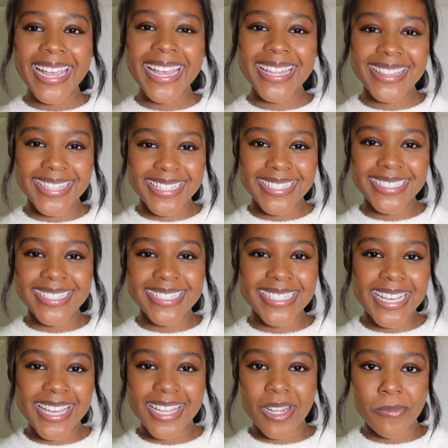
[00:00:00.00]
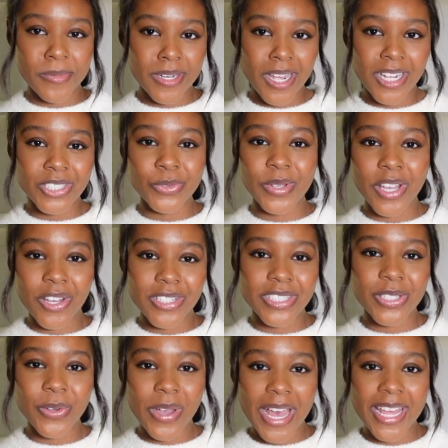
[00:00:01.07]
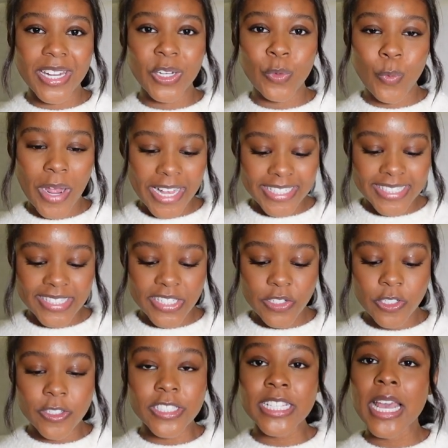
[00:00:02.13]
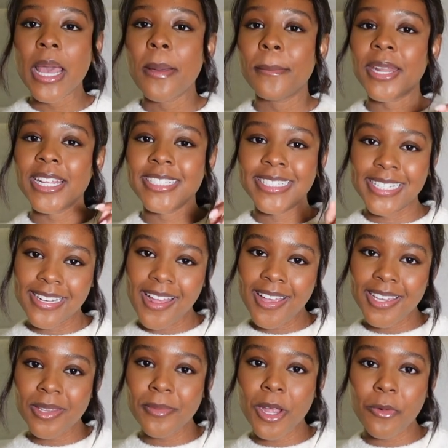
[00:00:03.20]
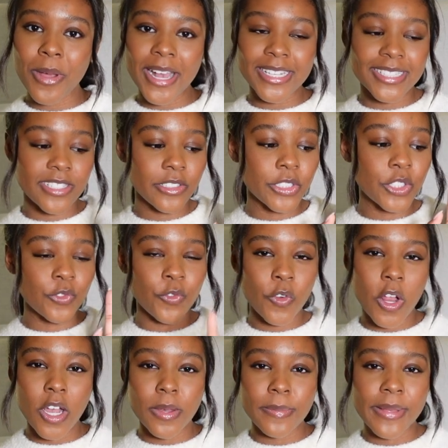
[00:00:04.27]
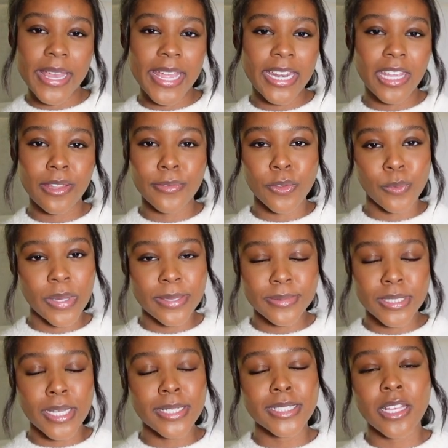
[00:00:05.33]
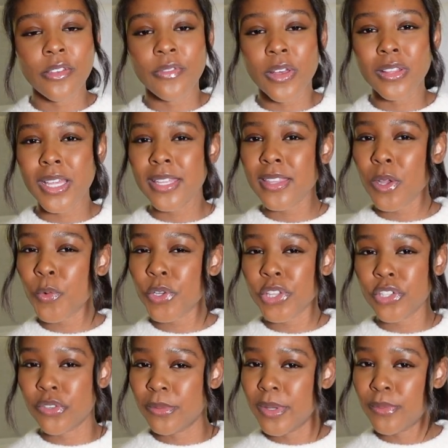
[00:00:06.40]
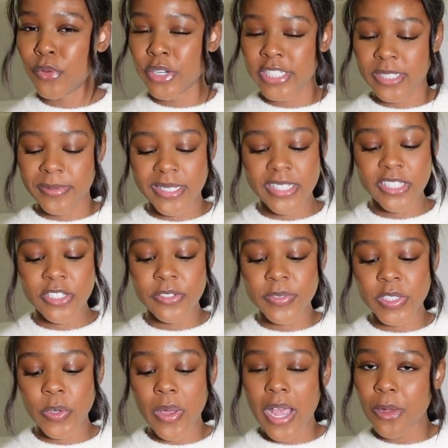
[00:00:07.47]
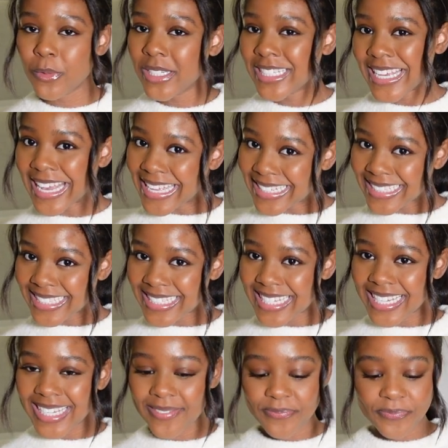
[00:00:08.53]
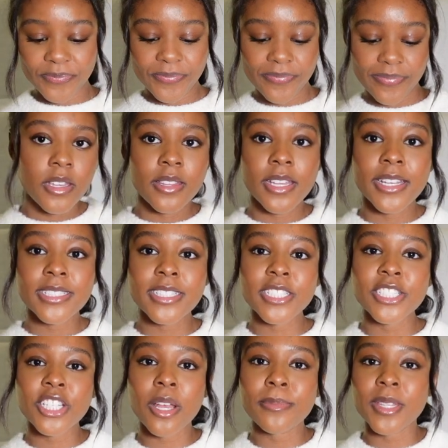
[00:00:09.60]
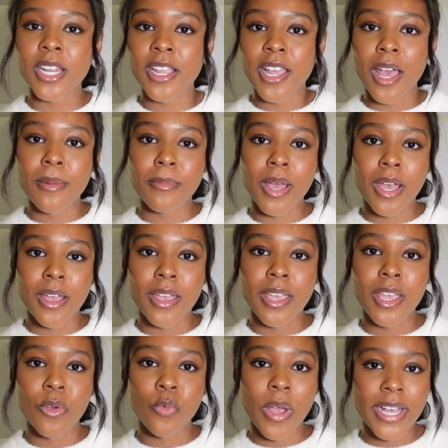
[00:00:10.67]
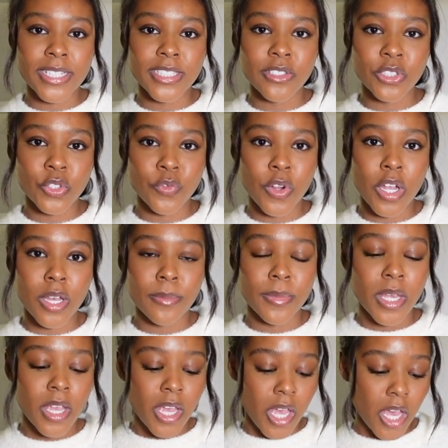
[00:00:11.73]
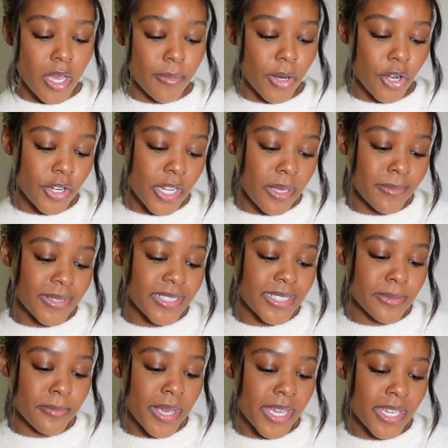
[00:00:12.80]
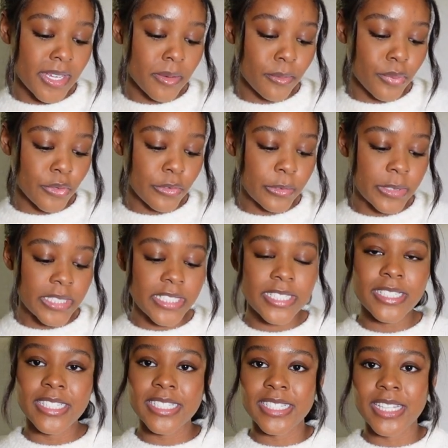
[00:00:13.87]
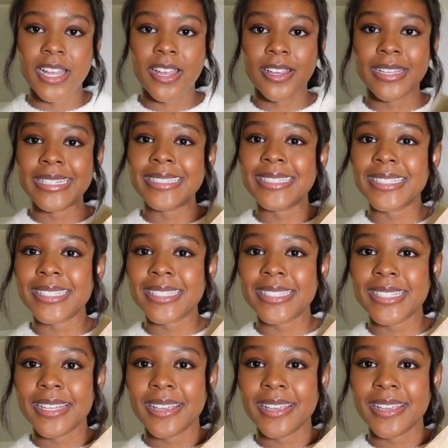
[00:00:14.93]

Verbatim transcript: and then to take it up a notch, we also added wax seals, but I did not get my wax seals from any of the websites. I felt like they were a little bit more expensive, so I went to Etsy the Etsy shop that I got my wax seals from. Um, her name is Megan Bruce Designs